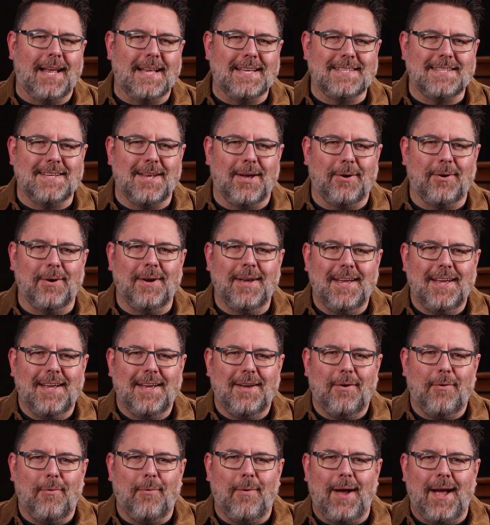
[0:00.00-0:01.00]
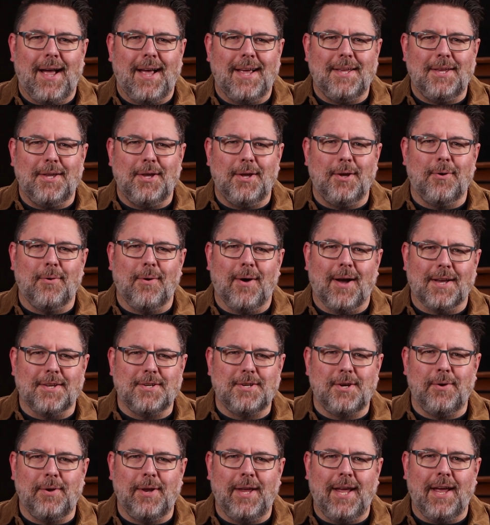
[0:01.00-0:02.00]
Let us know where you are
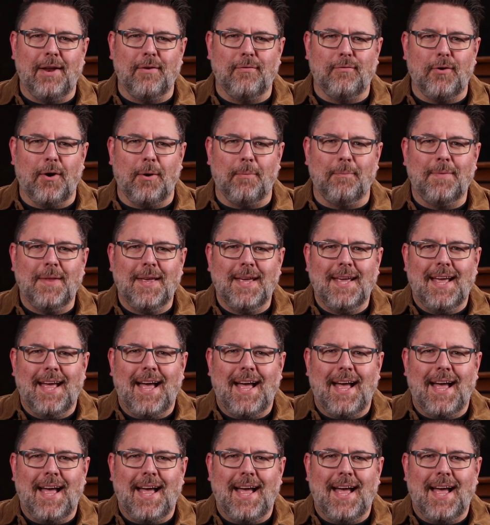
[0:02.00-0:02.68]
tuning in from.